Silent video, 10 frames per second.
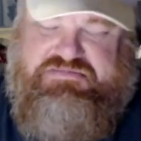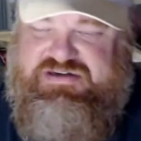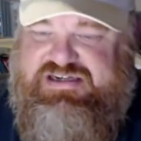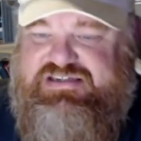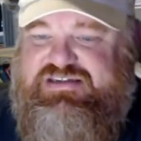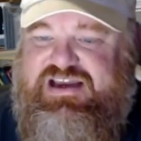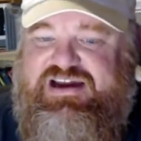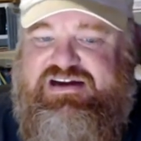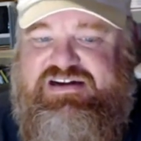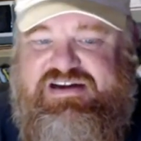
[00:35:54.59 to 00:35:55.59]
just
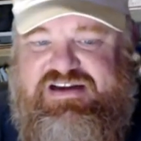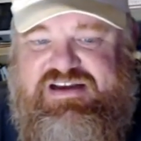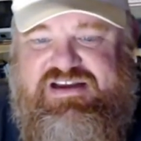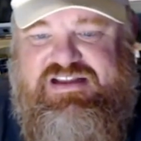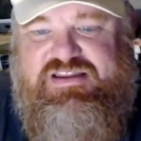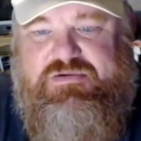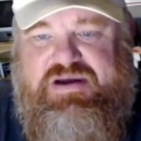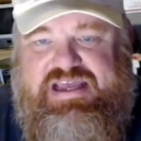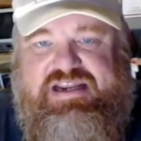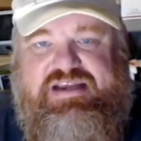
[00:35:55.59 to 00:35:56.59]
the
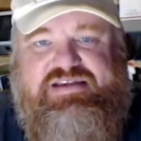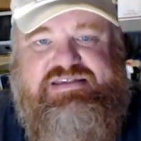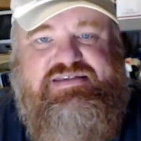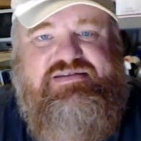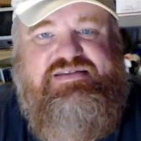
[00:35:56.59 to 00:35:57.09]
way it is.